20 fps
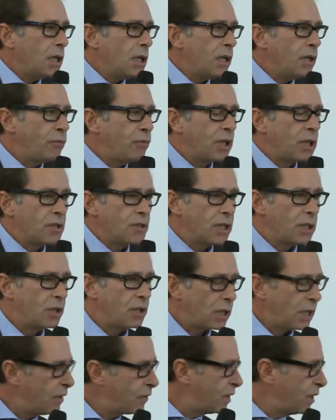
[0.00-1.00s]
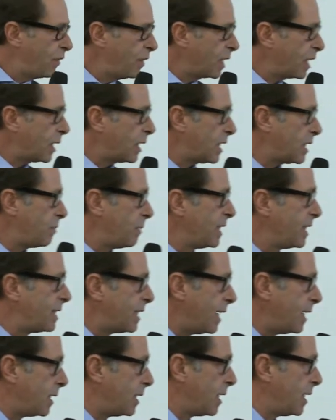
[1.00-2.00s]
If we consider everything that has been
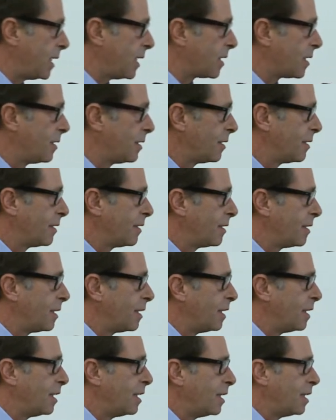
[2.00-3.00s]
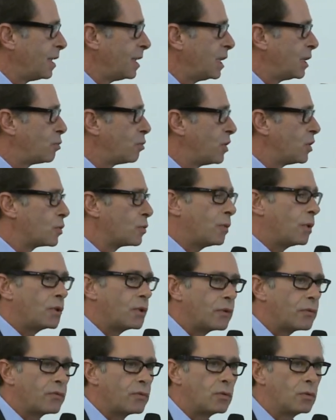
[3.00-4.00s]
said here, it was
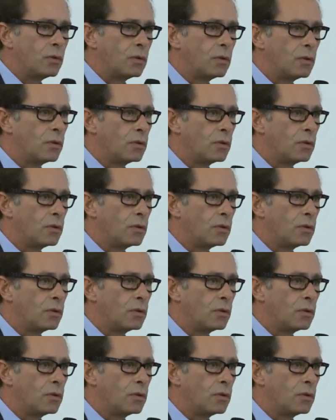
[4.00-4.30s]
wonderful.